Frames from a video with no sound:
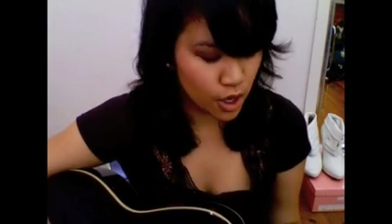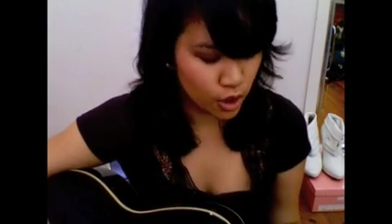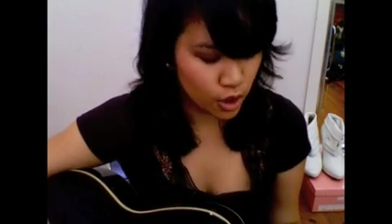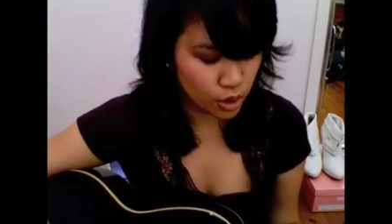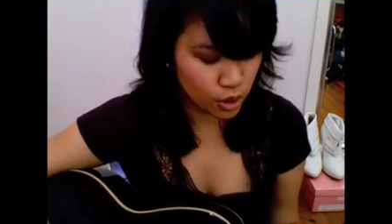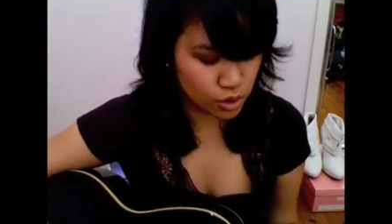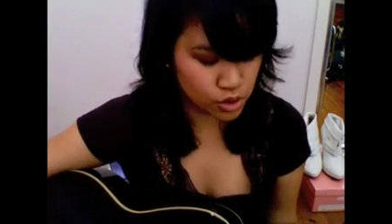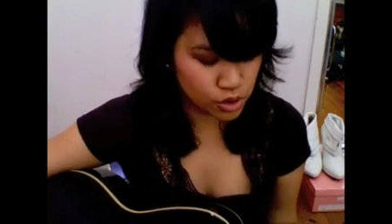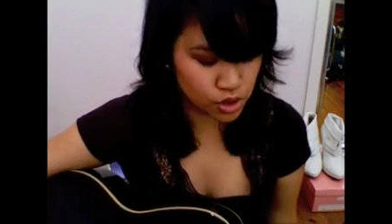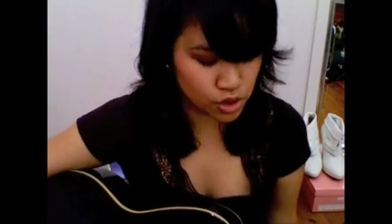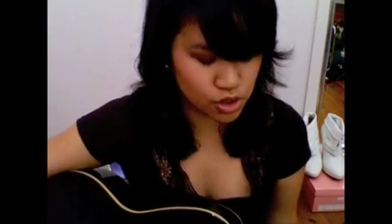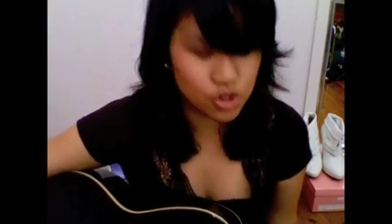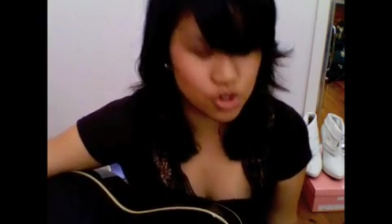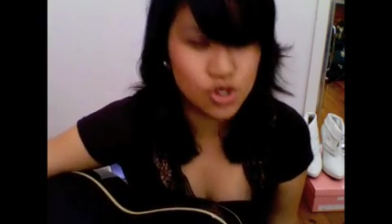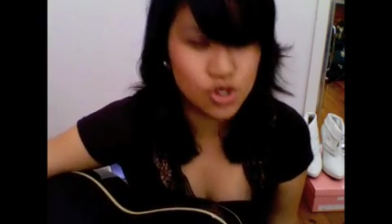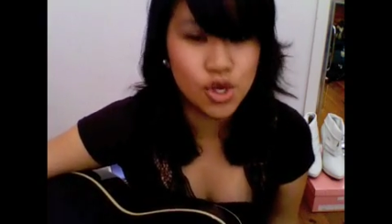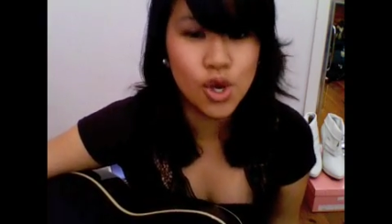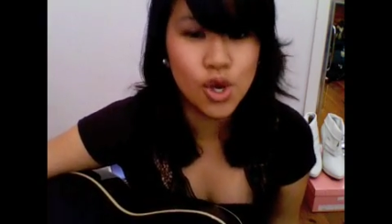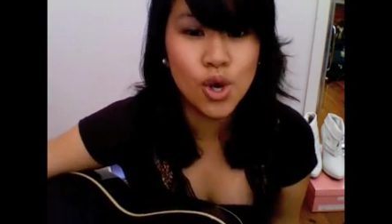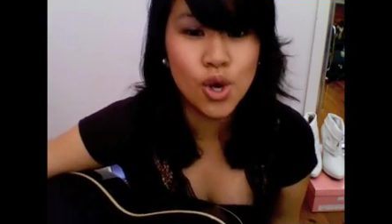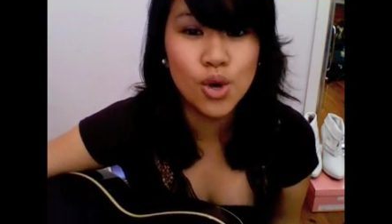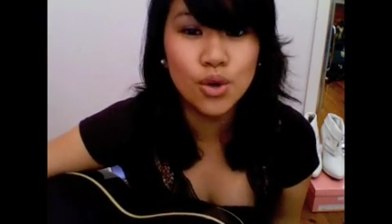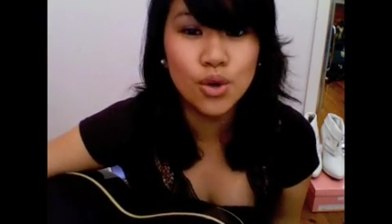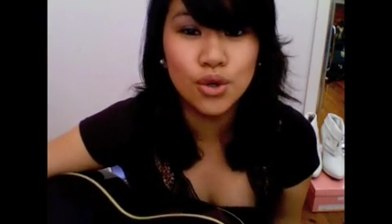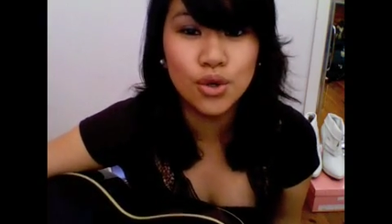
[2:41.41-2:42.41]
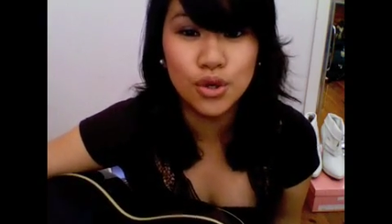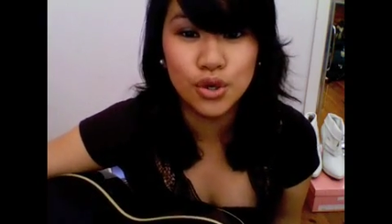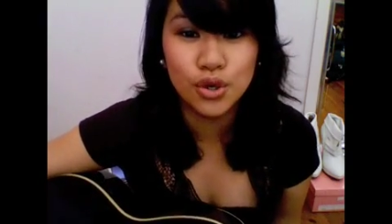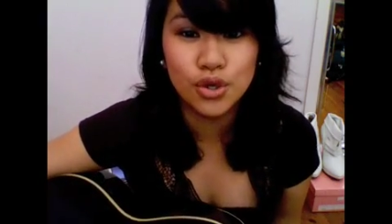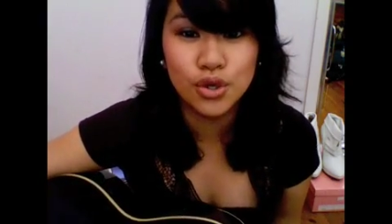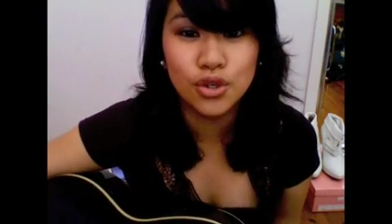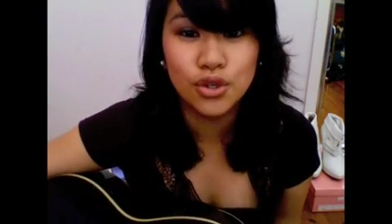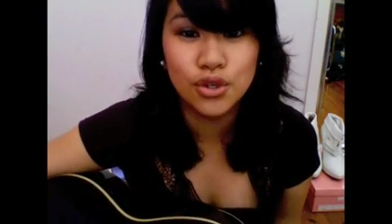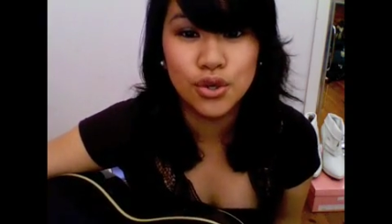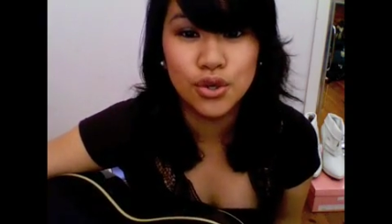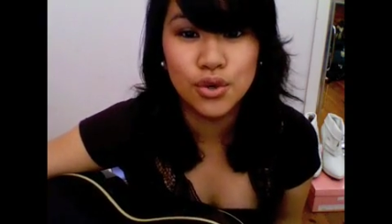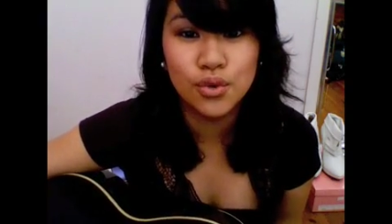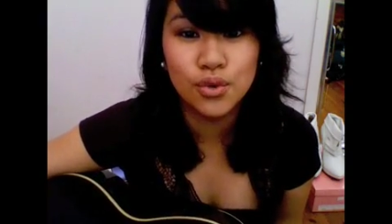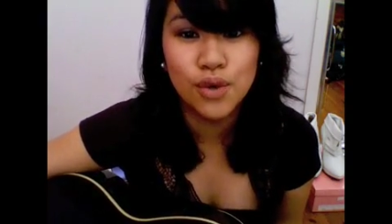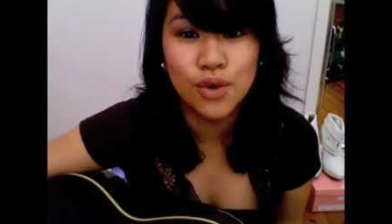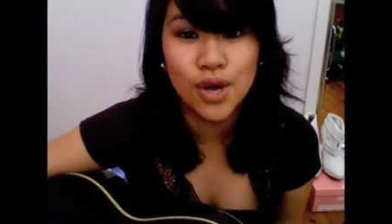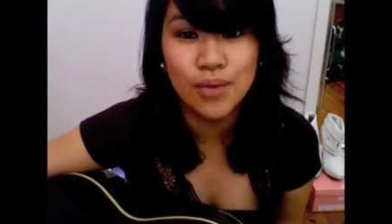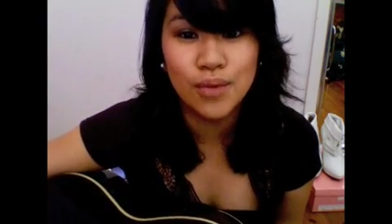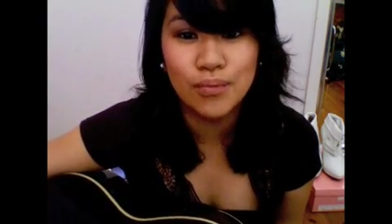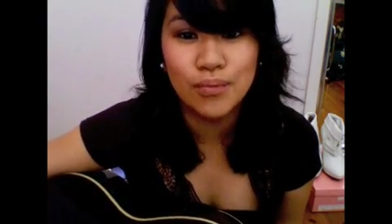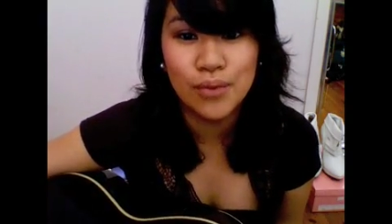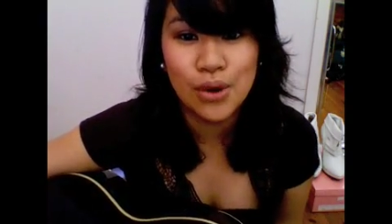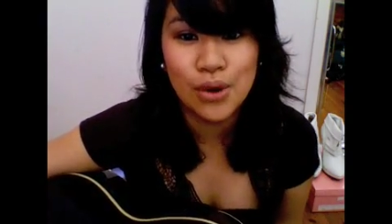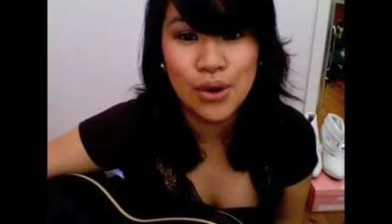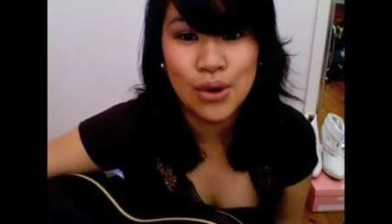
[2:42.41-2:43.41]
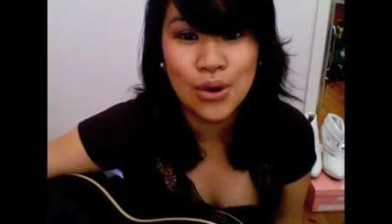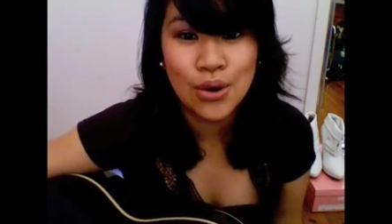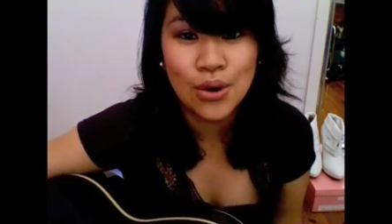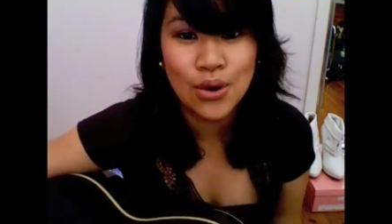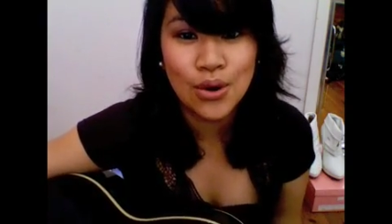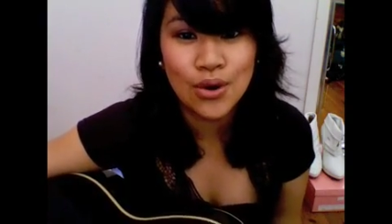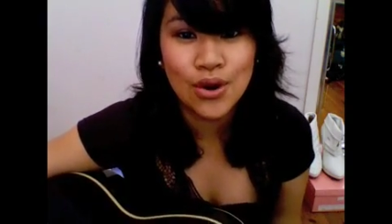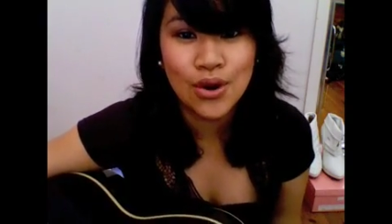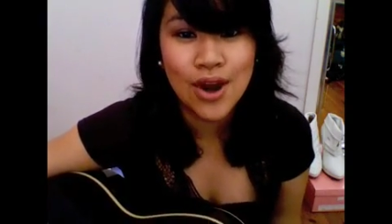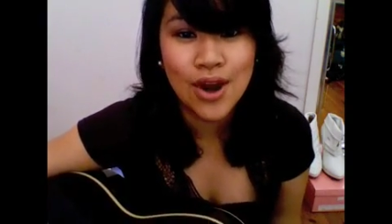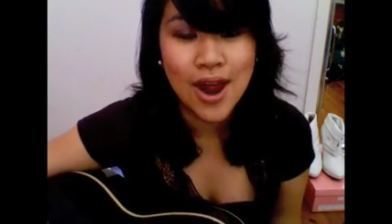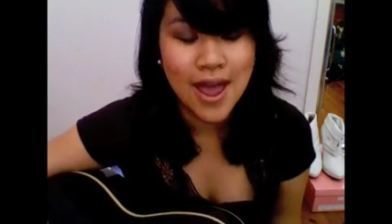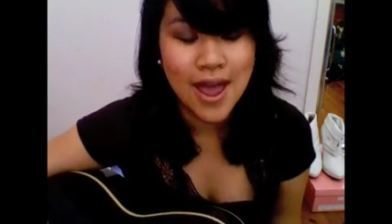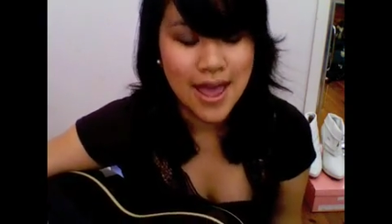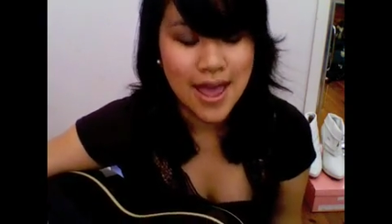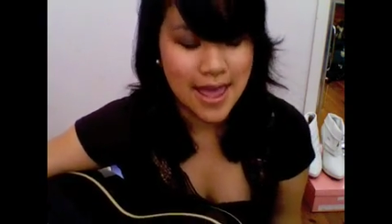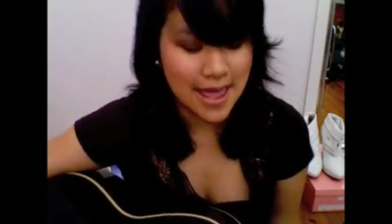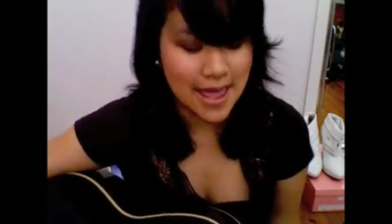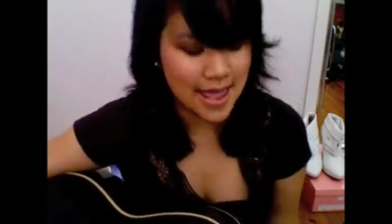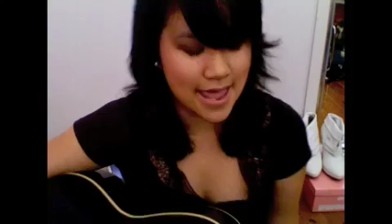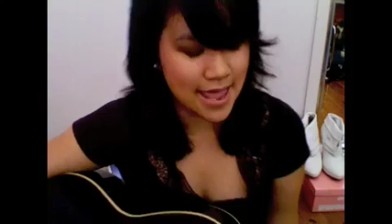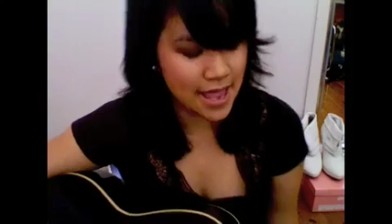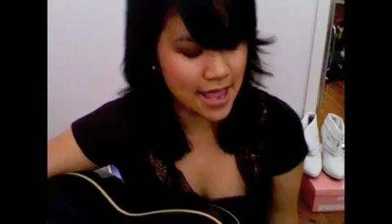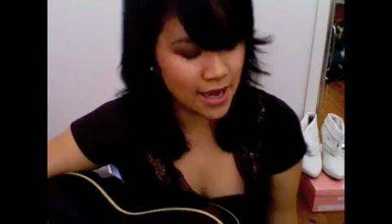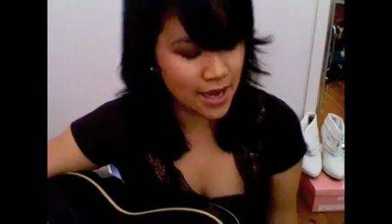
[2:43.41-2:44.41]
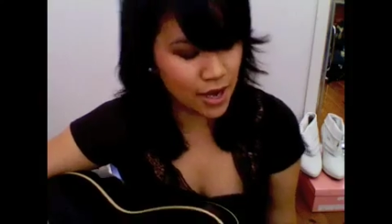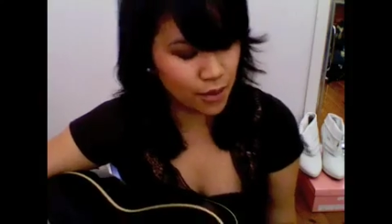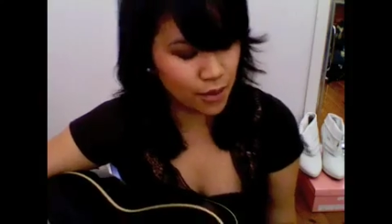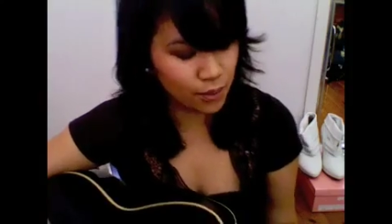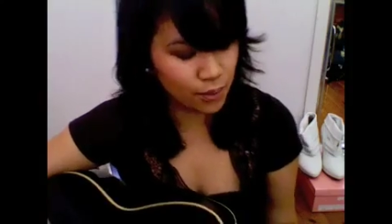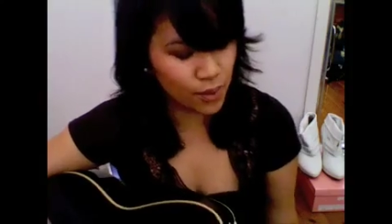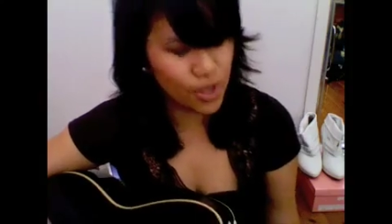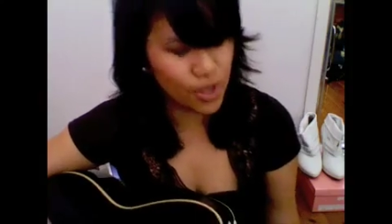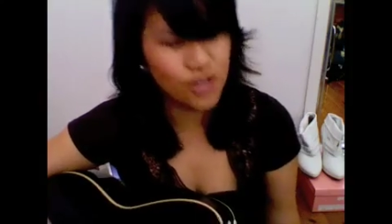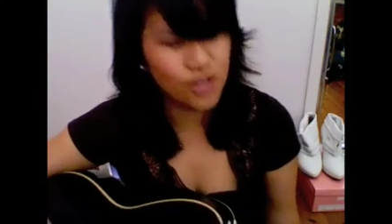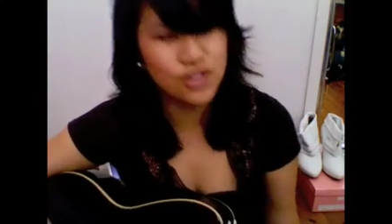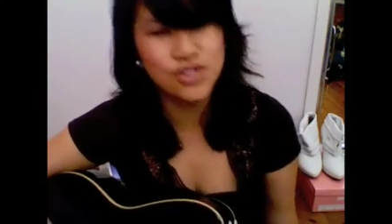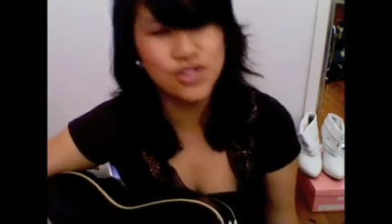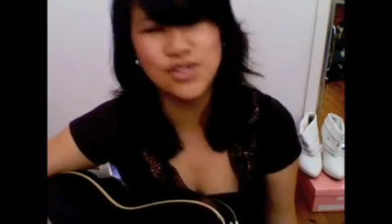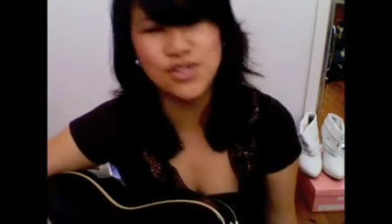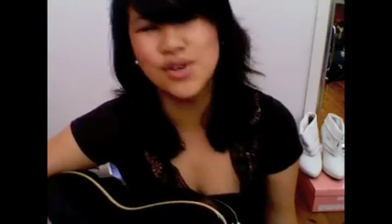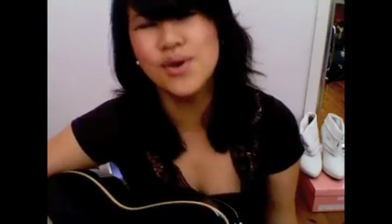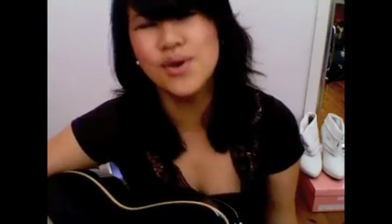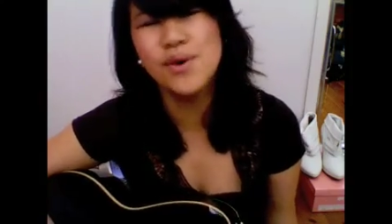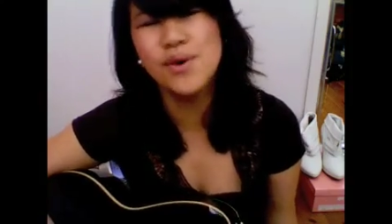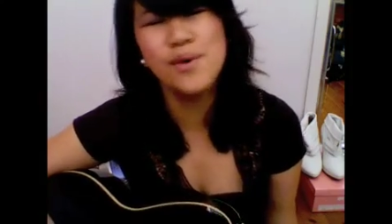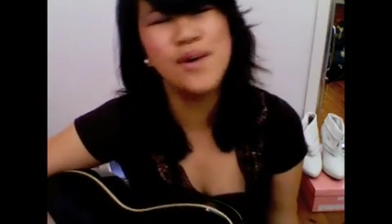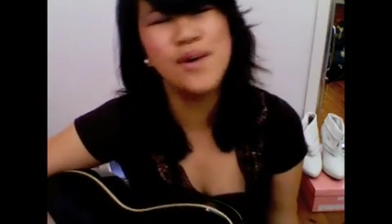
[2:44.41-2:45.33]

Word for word: who's so good you want more. And I want you